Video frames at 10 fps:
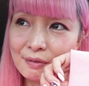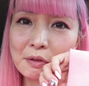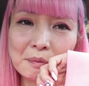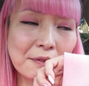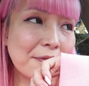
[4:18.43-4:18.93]

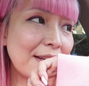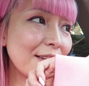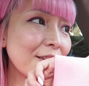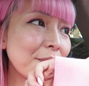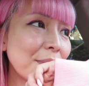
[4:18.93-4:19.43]
for my
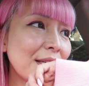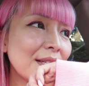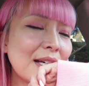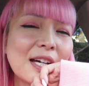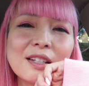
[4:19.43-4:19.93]
friends
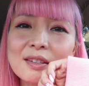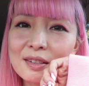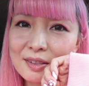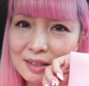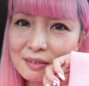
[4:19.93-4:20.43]
but I
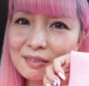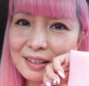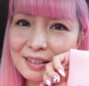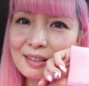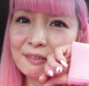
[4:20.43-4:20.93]
still
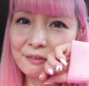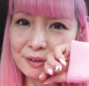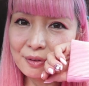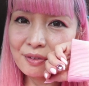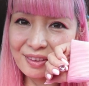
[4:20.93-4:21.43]
got a
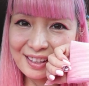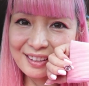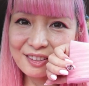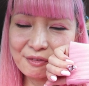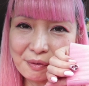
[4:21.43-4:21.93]
few
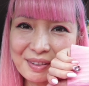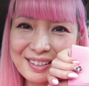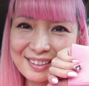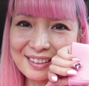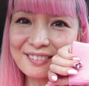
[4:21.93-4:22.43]
things for
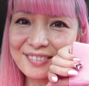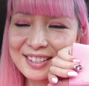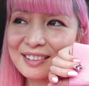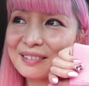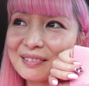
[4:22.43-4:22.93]
myself
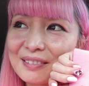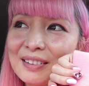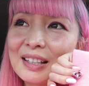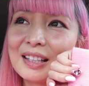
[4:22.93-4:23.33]
so